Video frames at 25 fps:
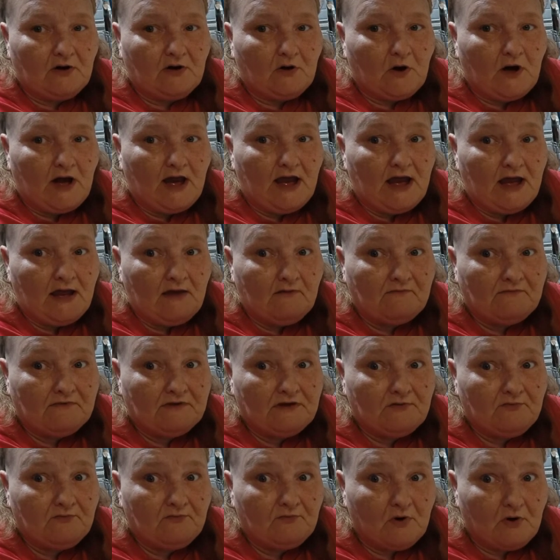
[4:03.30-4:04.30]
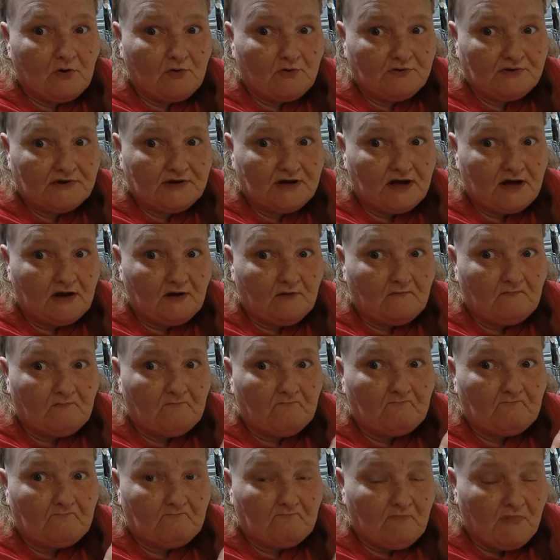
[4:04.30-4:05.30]
are heavy rose hip
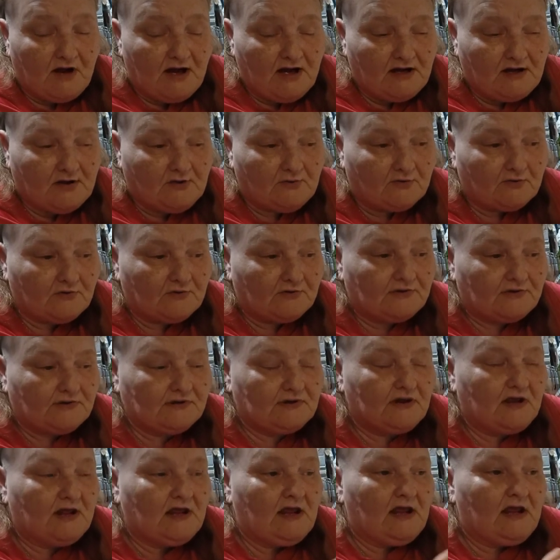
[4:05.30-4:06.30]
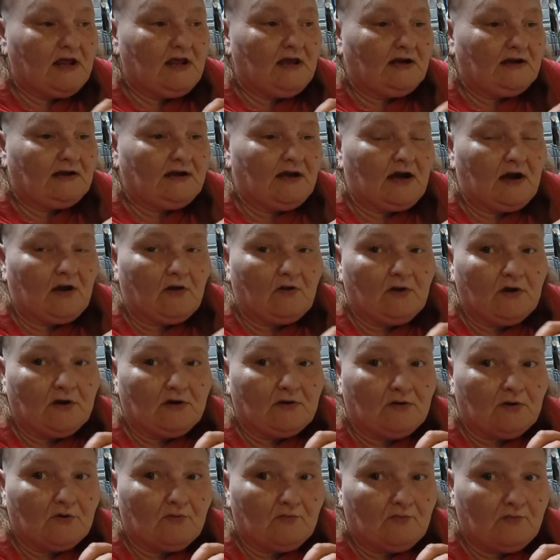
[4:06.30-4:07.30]
makers. Now,
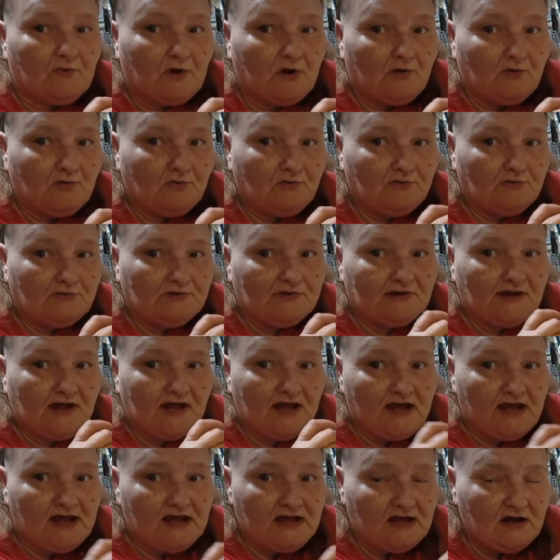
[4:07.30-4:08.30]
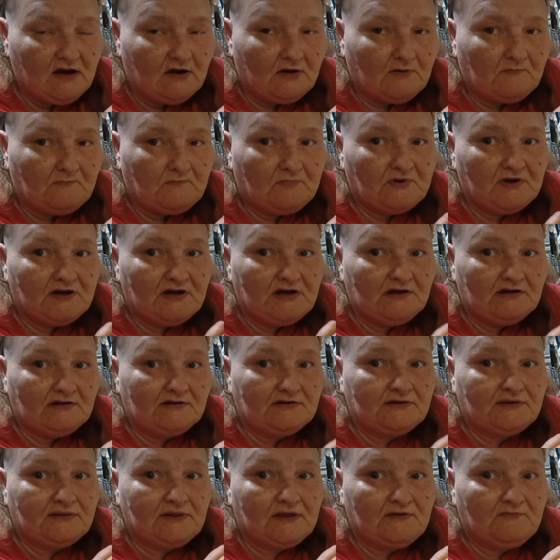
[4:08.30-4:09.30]
the rose hip
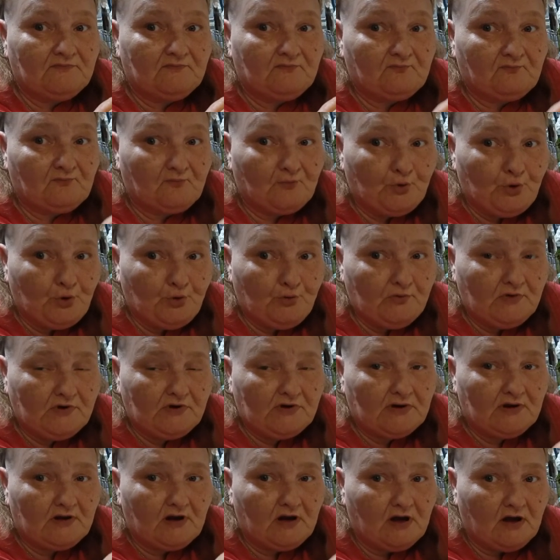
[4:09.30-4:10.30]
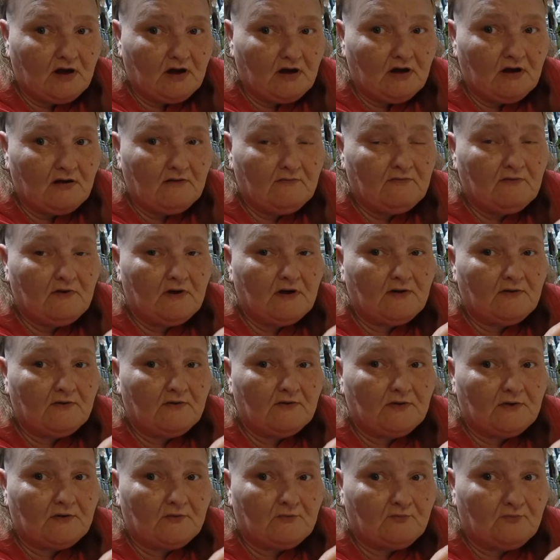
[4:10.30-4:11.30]
is the fruit of
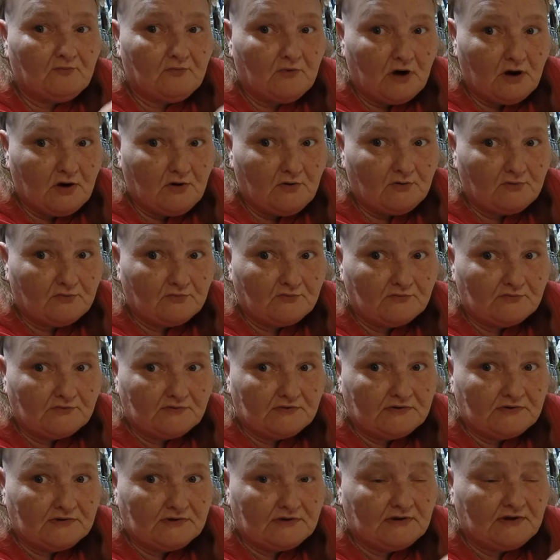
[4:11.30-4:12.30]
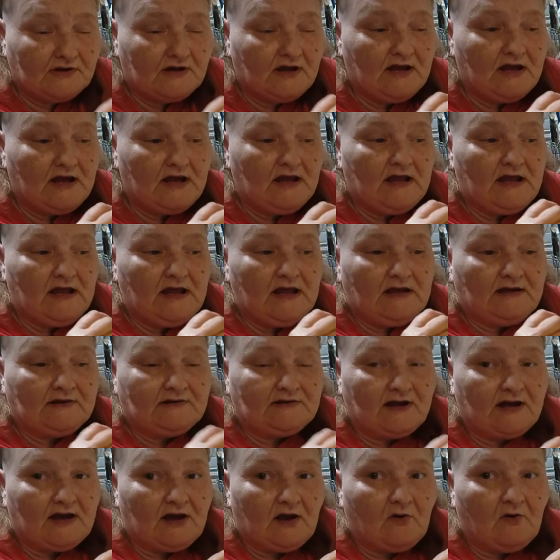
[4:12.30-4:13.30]
the rose.
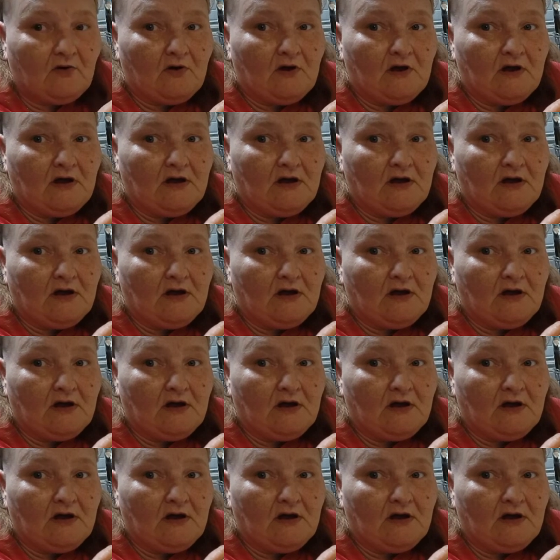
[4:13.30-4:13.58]
Now,